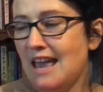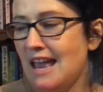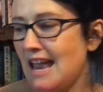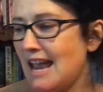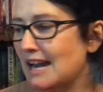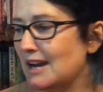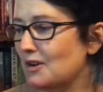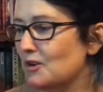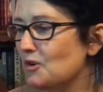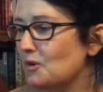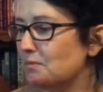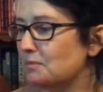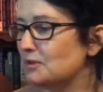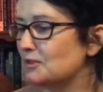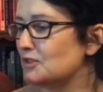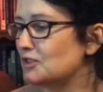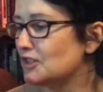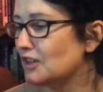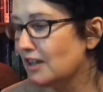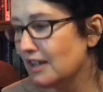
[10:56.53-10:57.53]
And I hope you
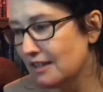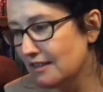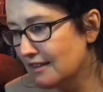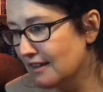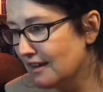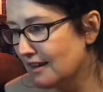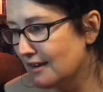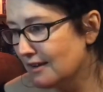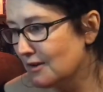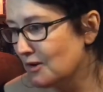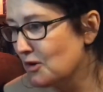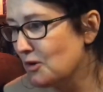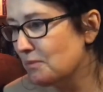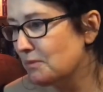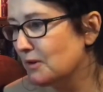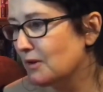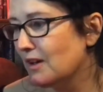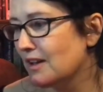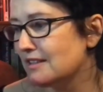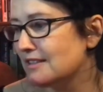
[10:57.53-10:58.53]
enjoyed that. I hope
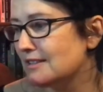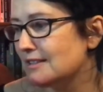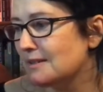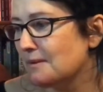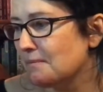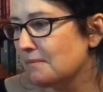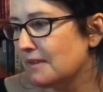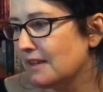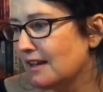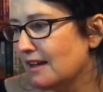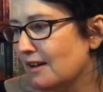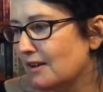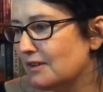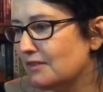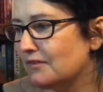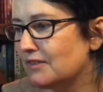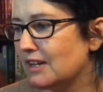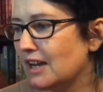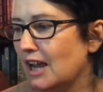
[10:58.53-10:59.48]
you got something out of it